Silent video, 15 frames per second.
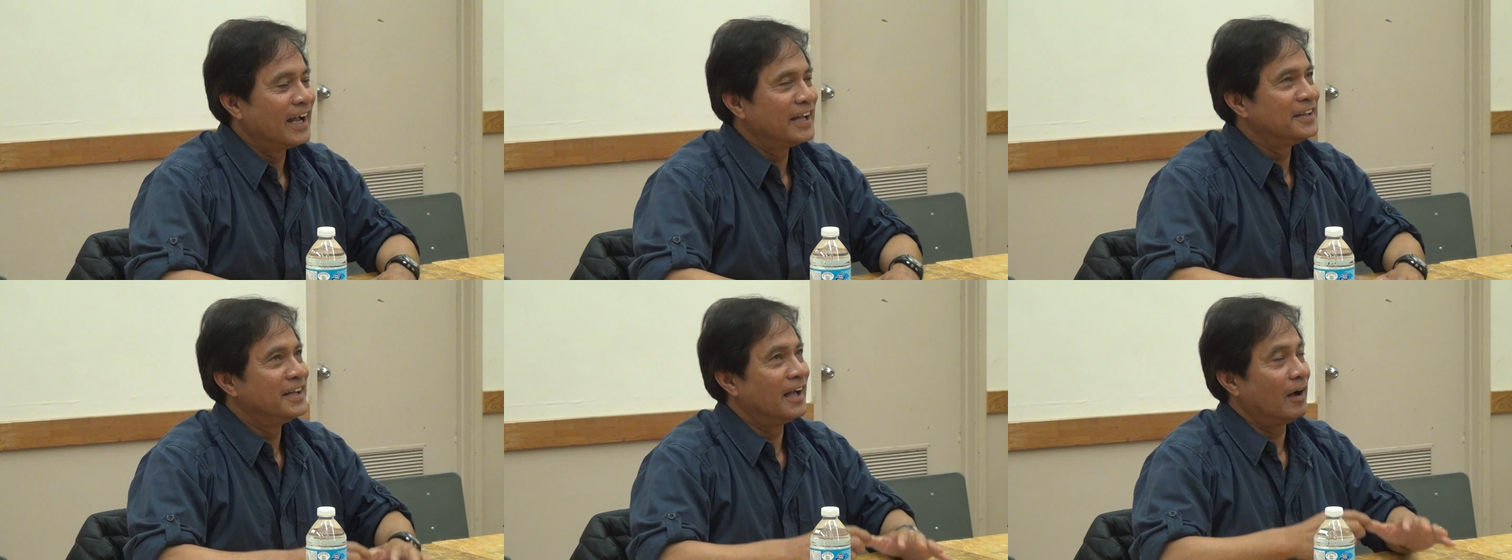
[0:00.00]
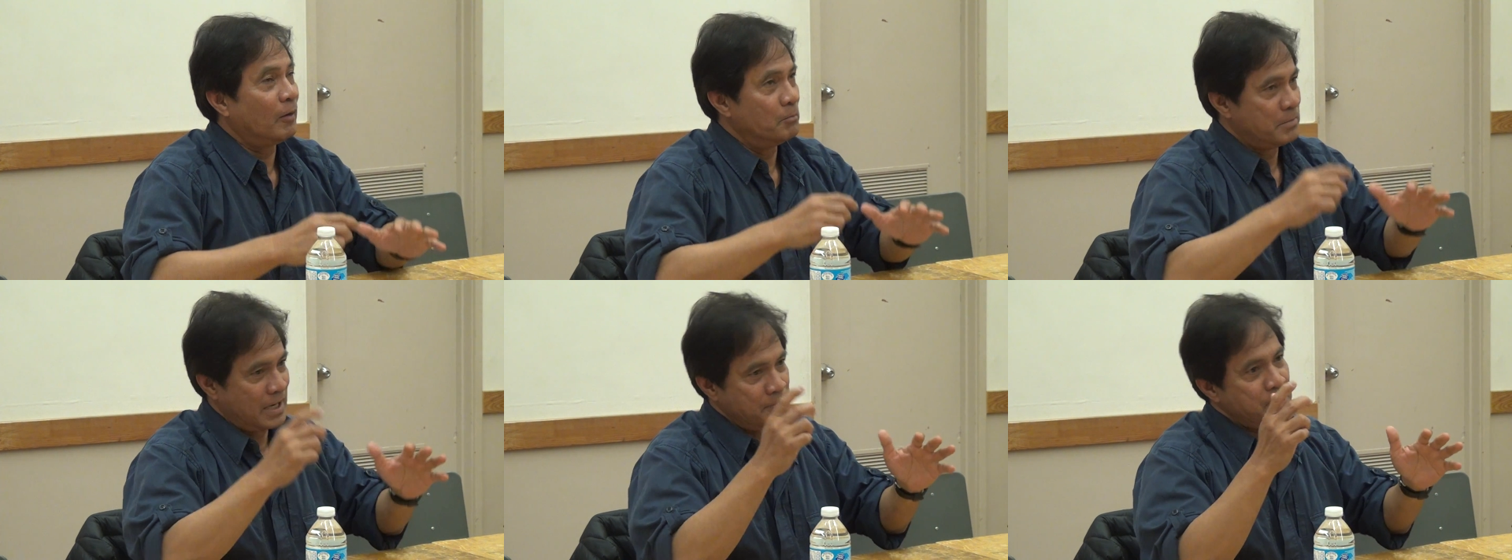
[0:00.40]
and
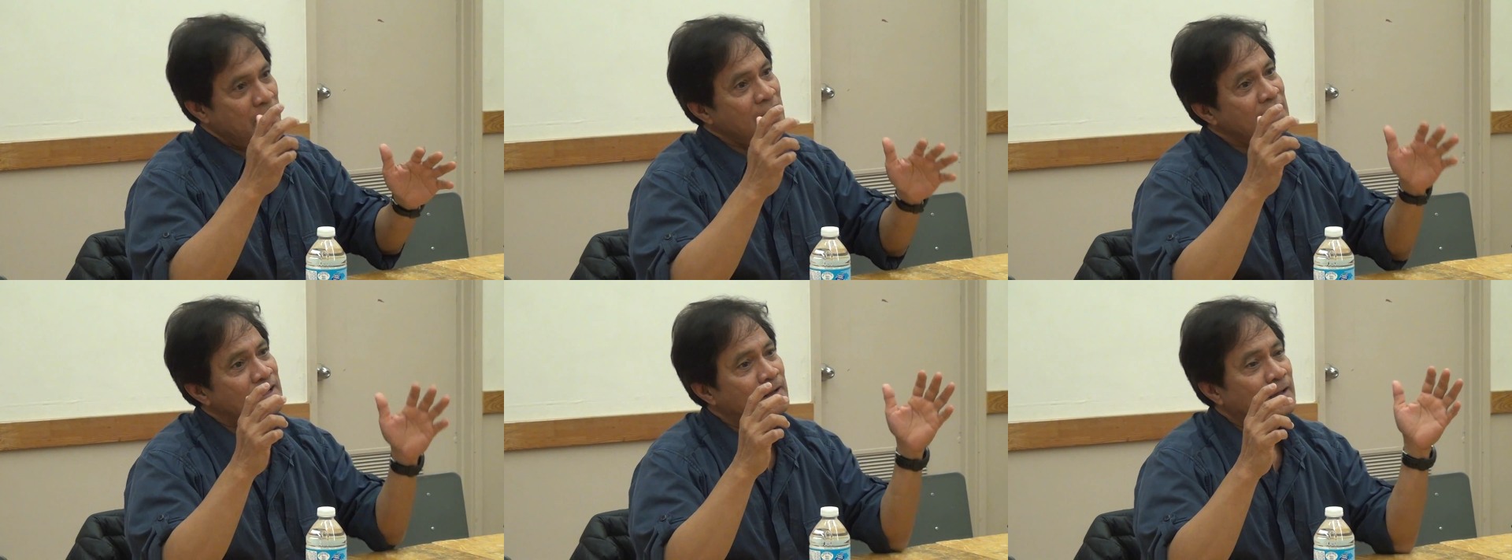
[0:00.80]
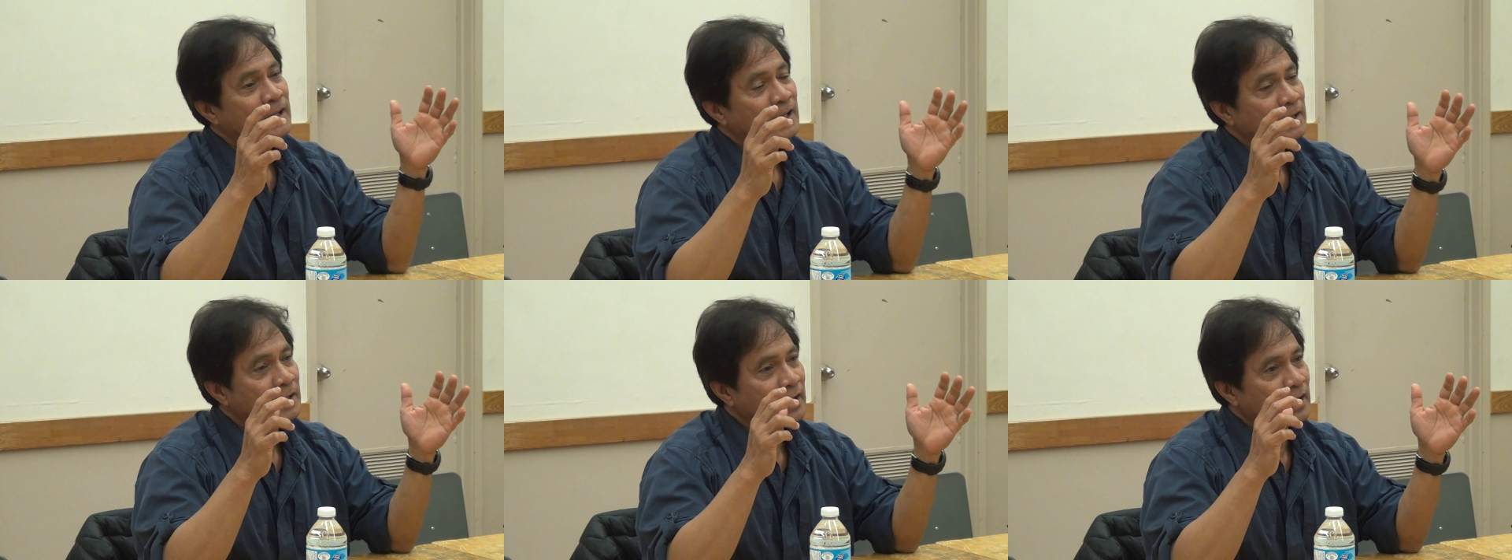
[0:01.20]
maybe
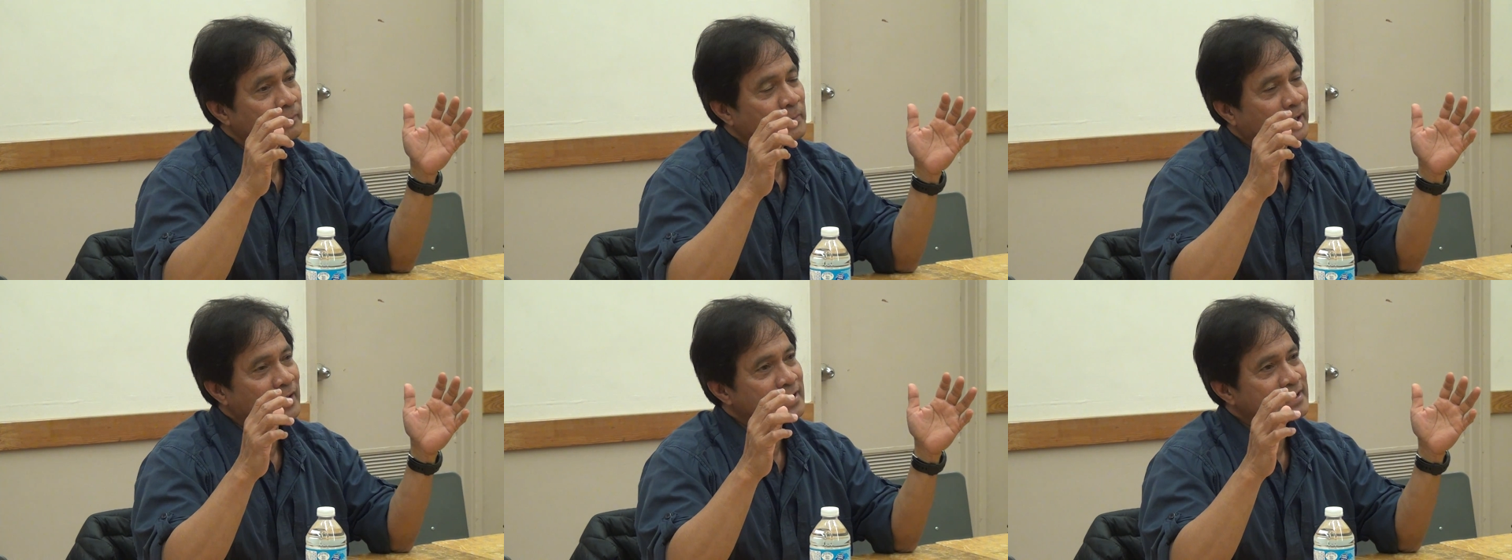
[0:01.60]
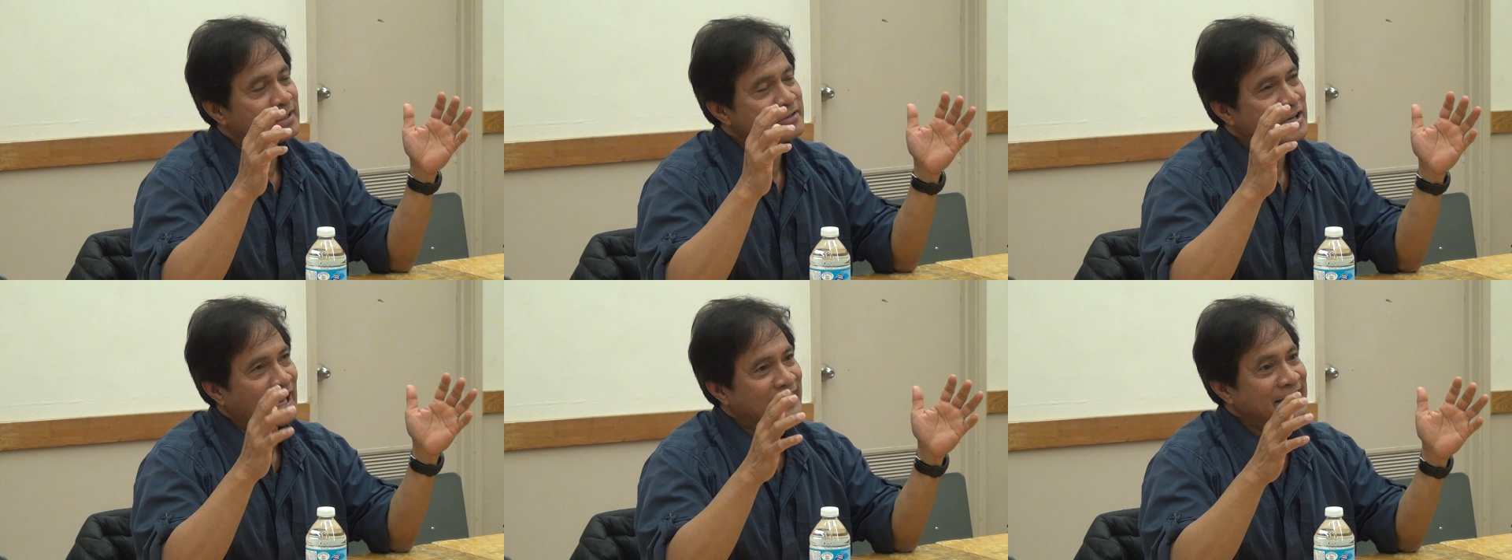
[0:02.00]
because the
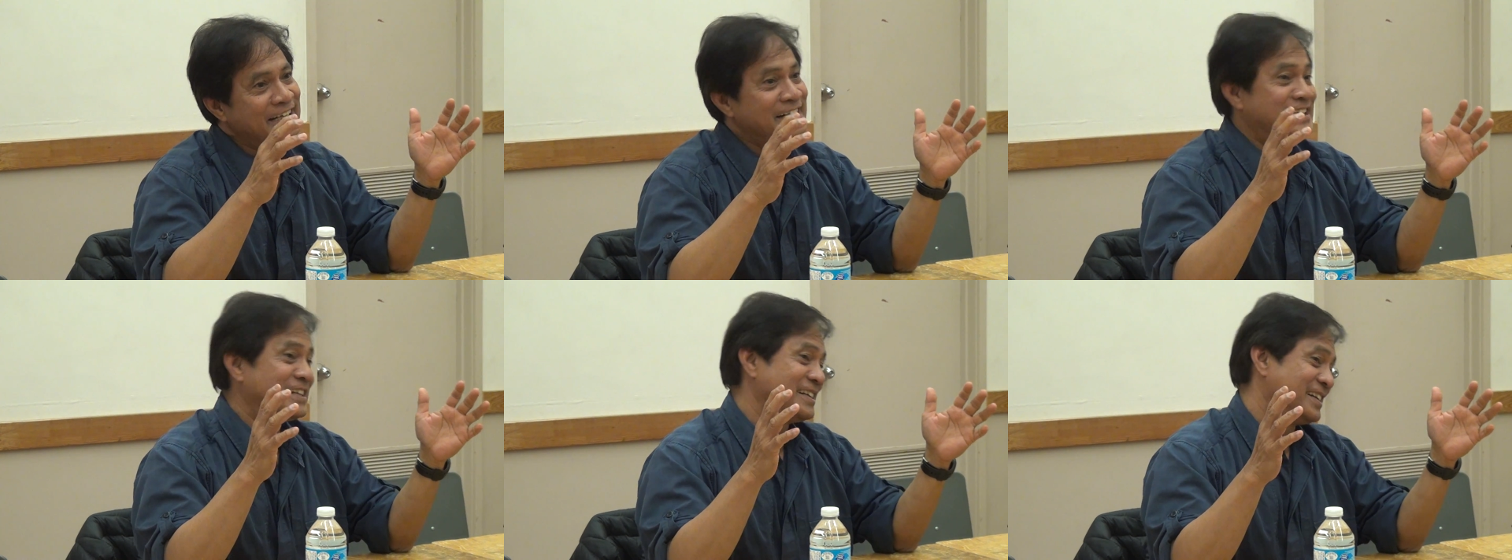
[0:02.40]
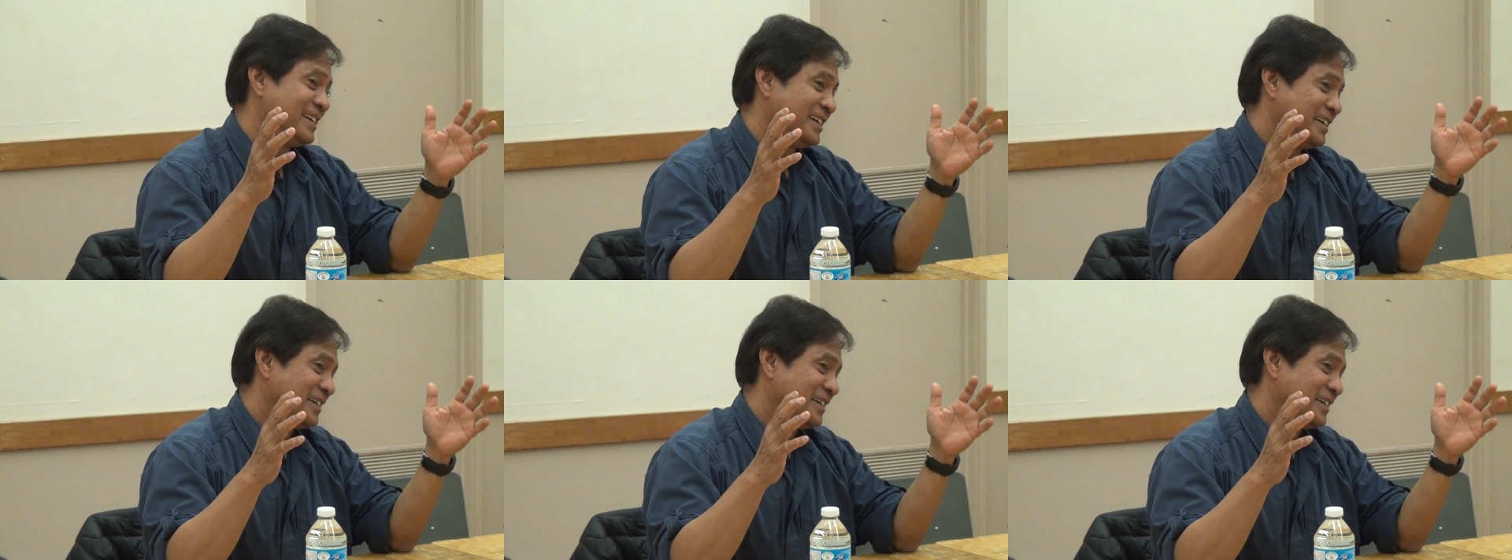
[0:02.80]
Chinese,